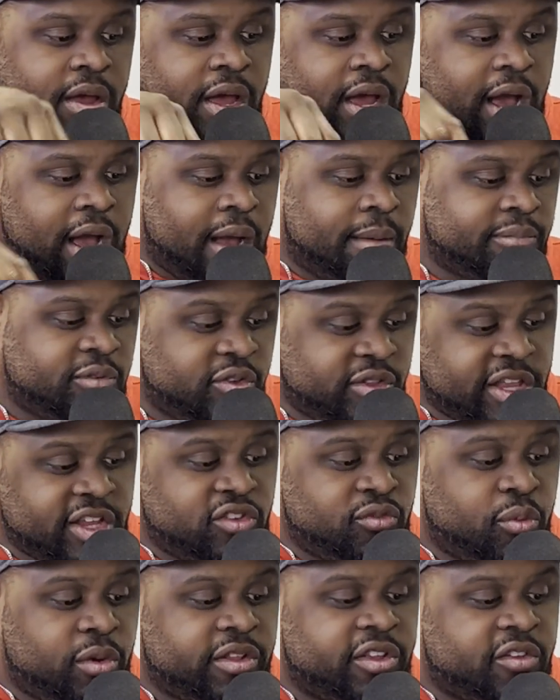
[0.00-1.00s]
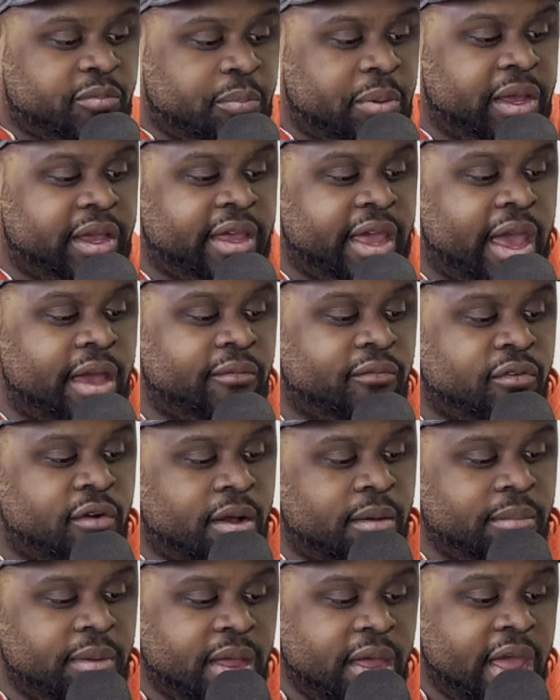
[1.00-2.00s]
So this is where this pick came
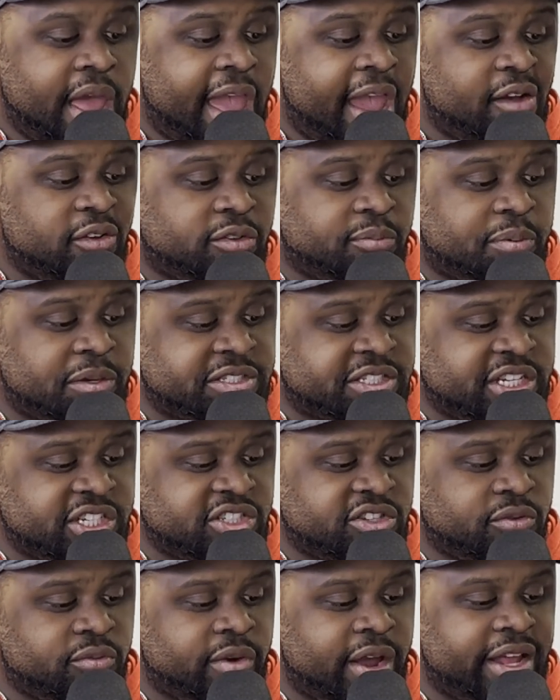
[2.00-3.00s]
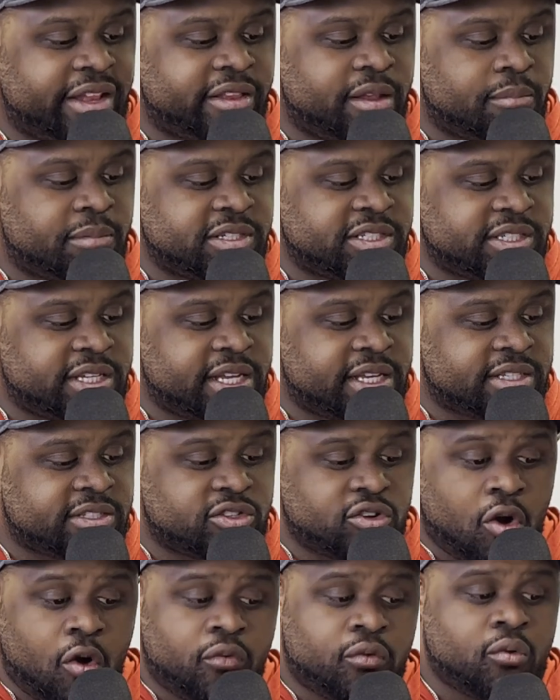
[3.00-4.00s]
from. He was position ranked number
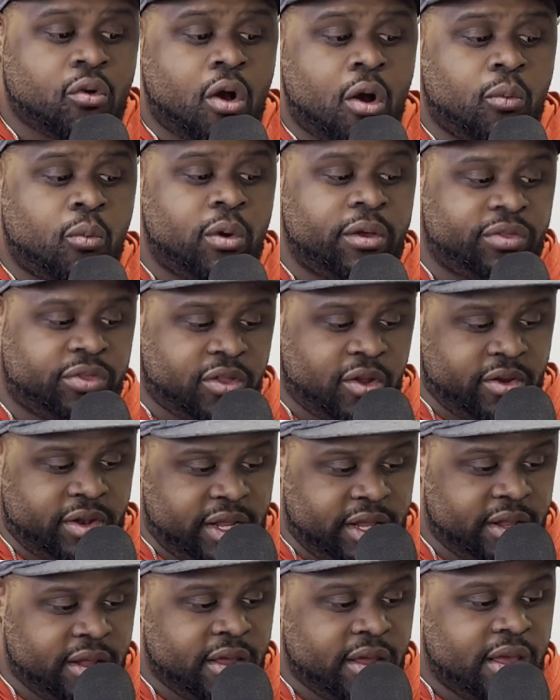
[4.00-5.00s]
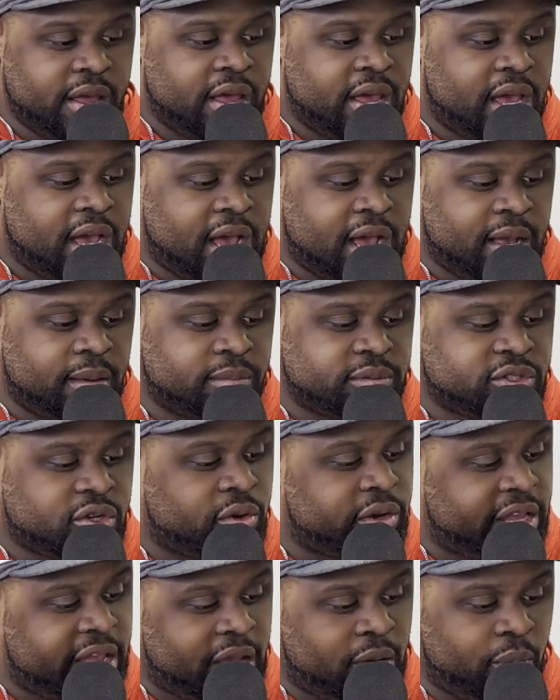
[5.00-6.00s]
6, overall 130. So
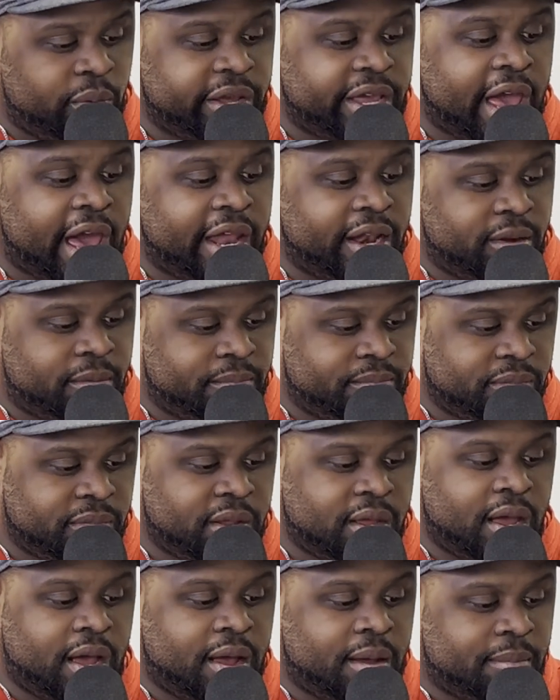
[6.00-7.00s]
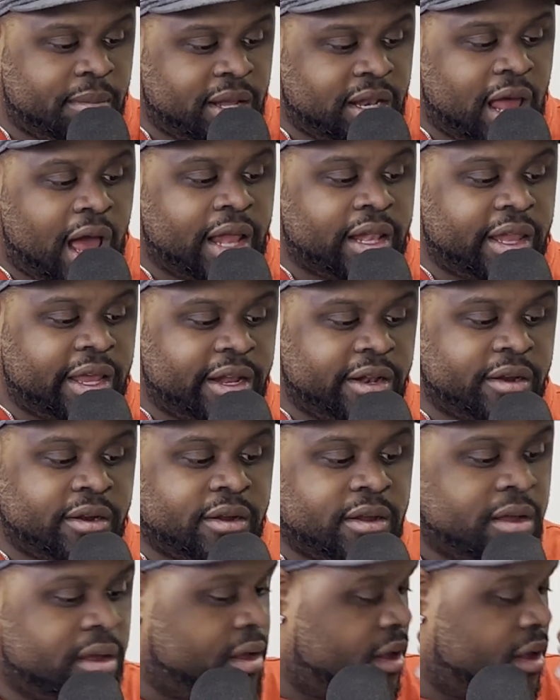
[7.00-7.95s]
again, we got him a lot later.